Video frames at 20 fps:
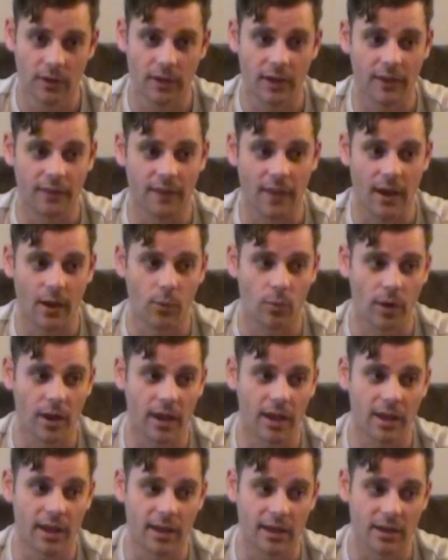it that
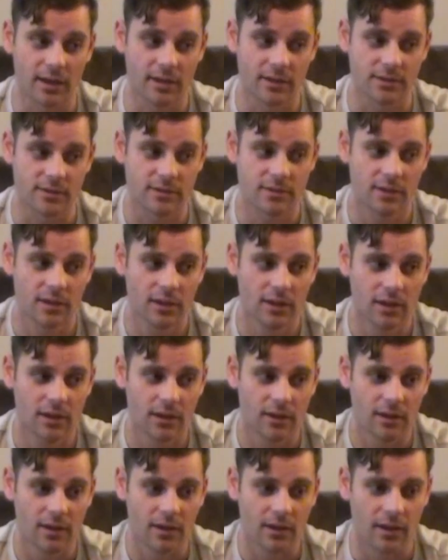way, and it is,
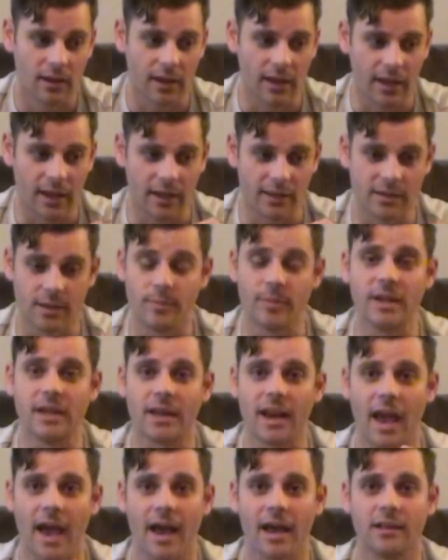to me,
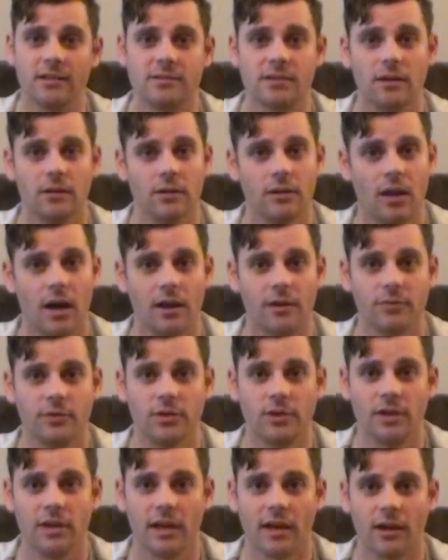it adds a lot of
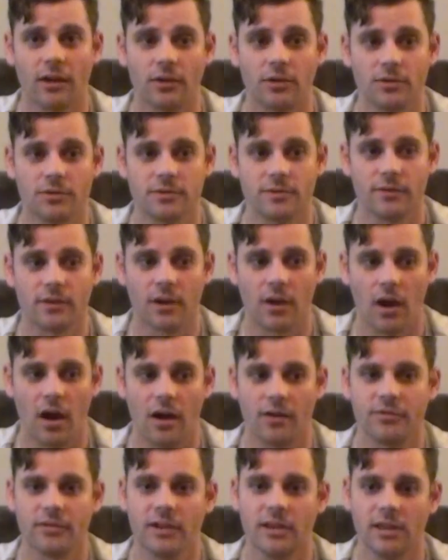good characters of the
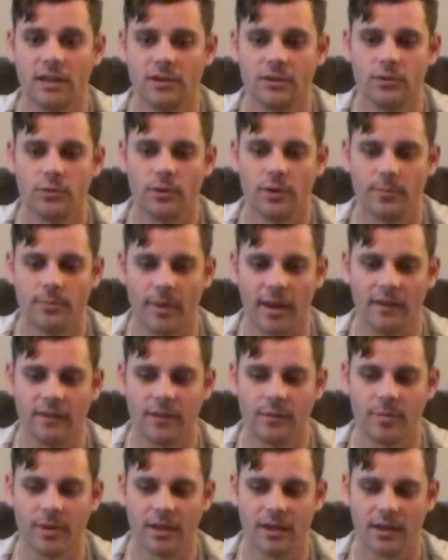coffee into it,
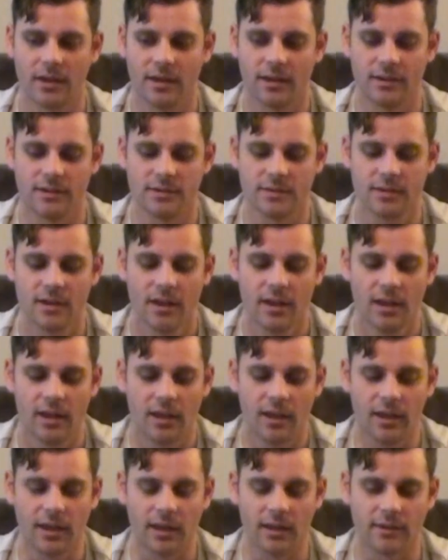mainly because
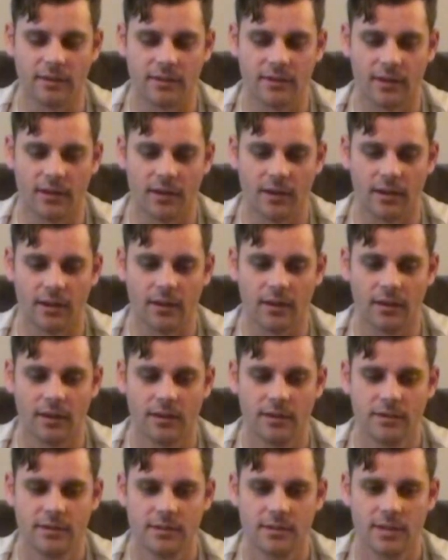it
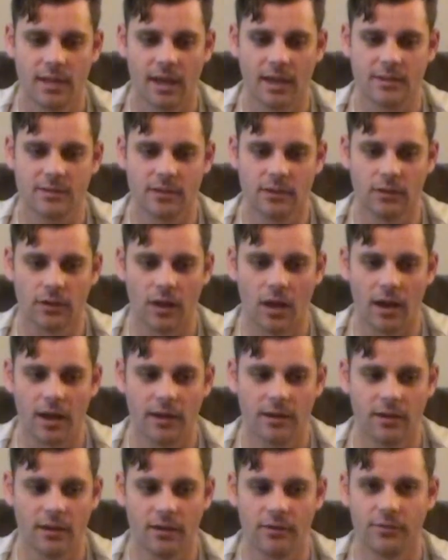takes a
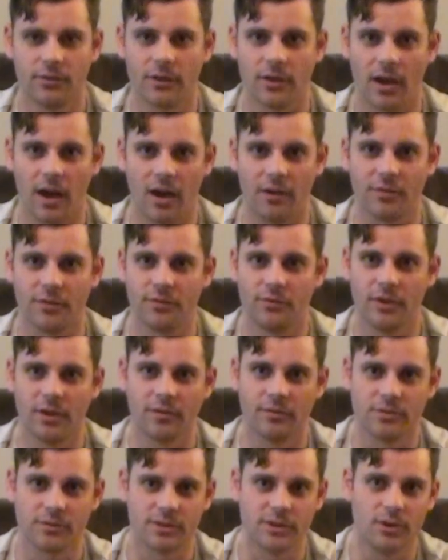lot of the coffee
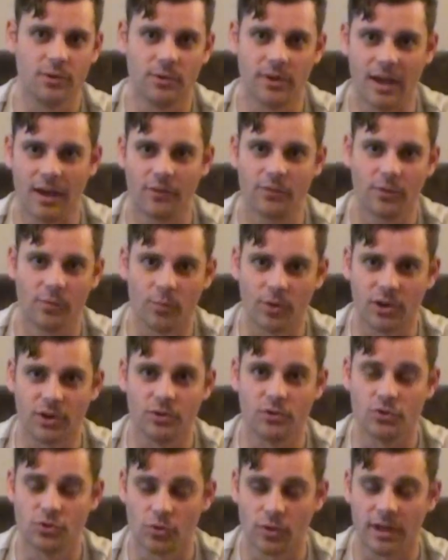flavors that you get from when
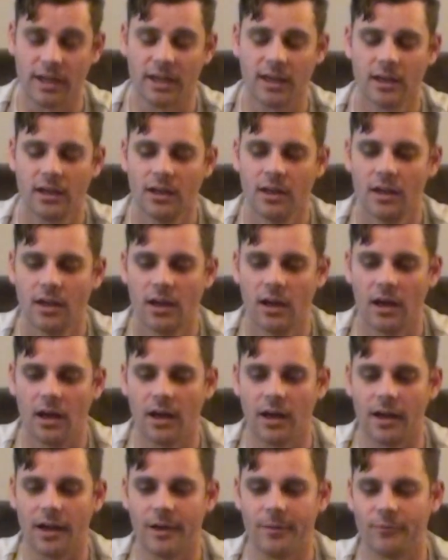you drink
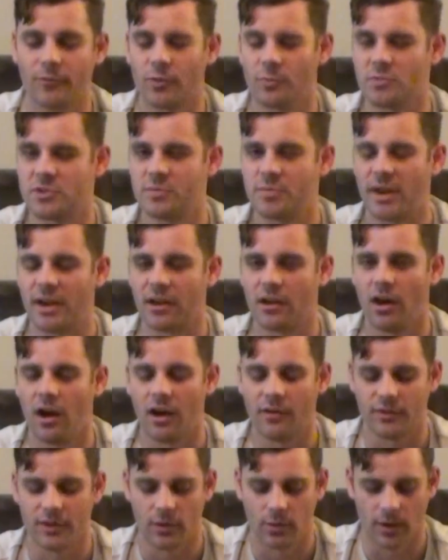from spent
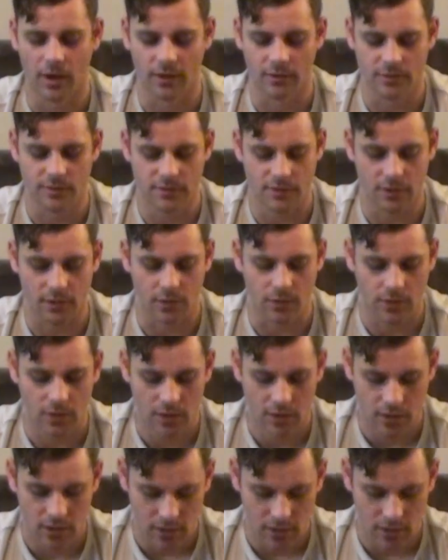coffee grounds. So